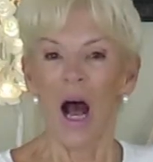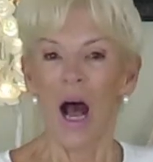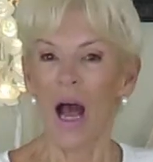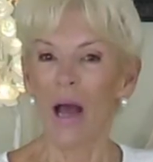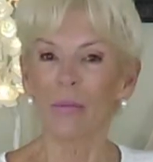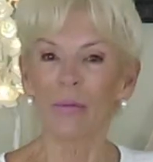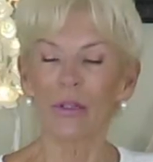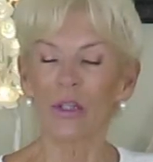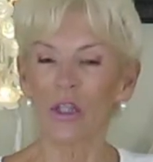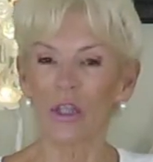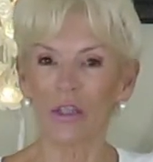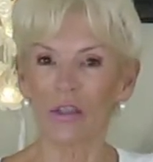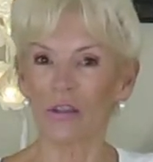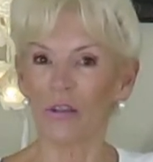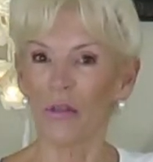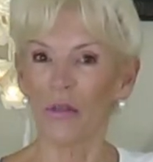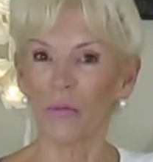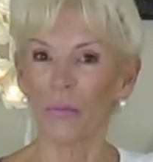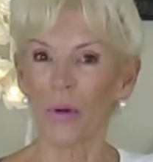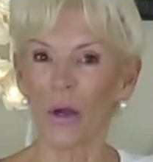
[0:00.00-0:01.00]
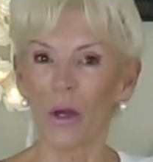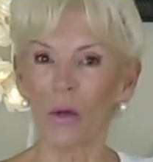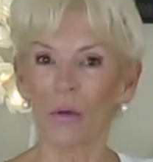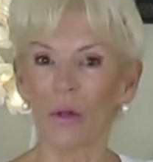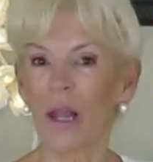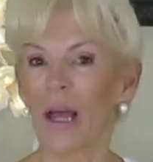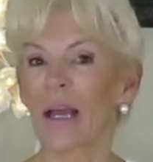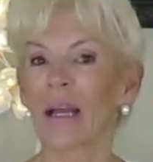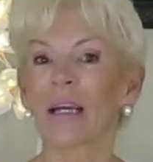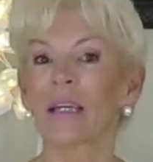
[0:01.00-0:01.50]
I would just throw
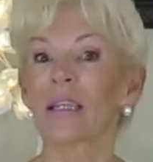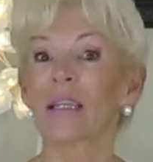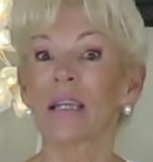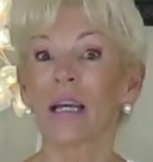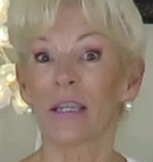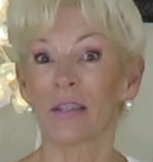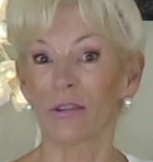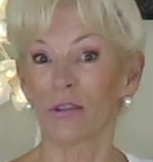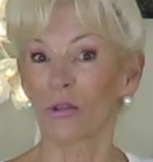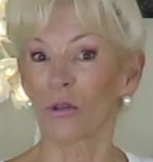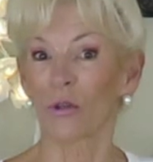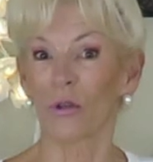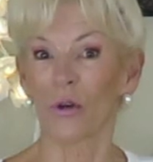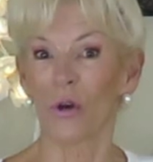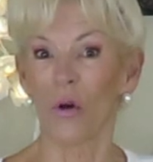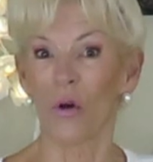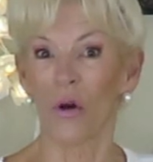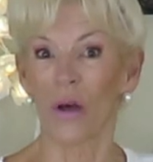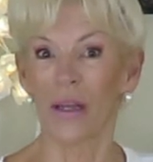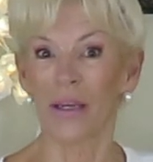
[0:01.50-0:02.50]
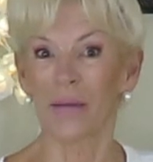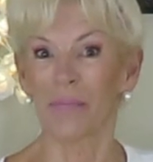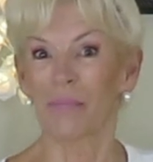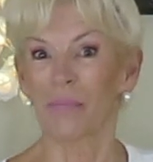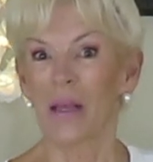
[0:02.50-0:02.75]
like a duster on.